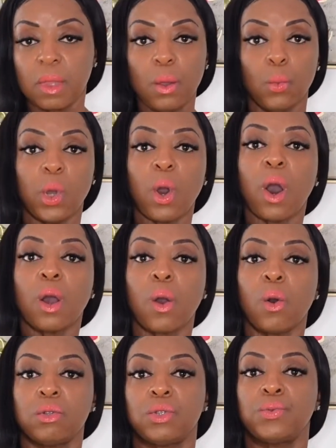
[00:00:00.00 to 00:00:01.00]
we're all
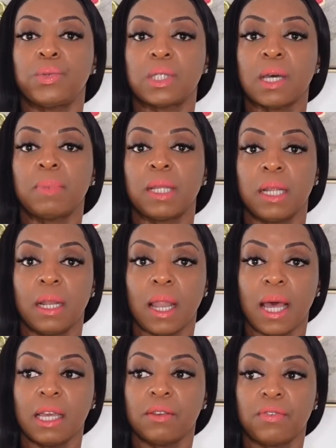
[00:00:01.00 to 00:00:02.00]
going through something in
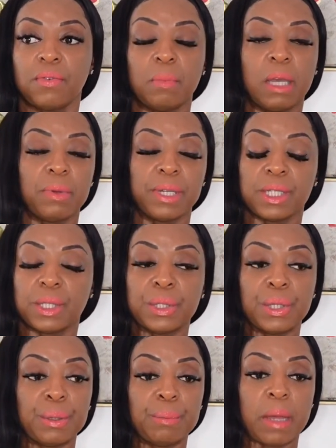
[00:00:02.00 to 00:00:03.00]
life. Maybe it's
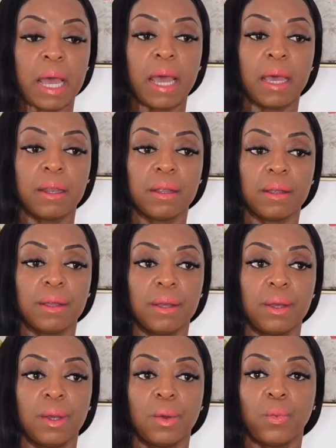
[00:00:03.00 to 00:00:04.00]
good or bad.
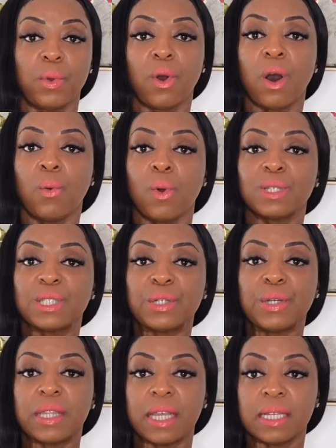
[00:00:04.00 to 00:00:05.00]
We all want
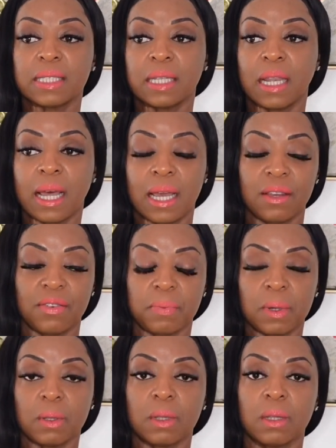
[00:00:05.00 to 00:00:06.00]
certain things in life.
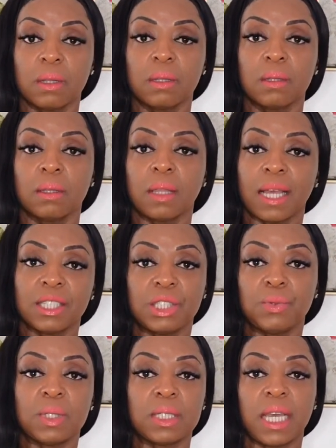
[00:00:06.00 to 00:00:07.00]
But like
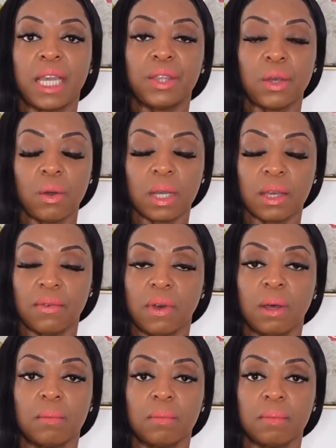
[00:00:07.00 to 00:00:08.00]
she was saying, don't give
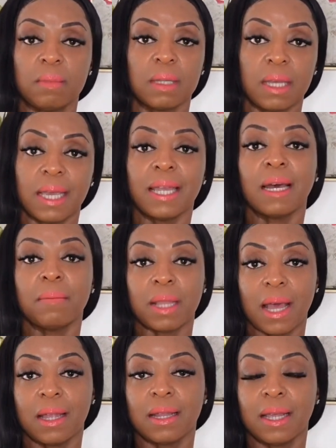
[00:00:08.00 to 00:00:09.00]
up. And I'm not.